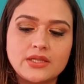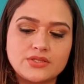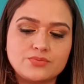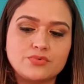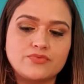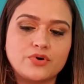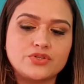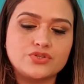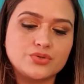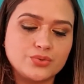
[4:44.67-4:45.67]
Let's move
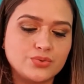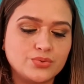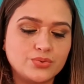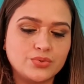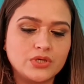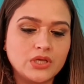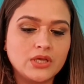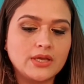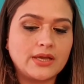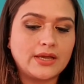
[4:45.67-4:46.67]
on to
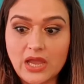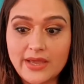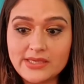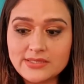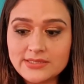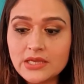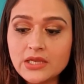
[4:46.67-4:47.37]
eyes.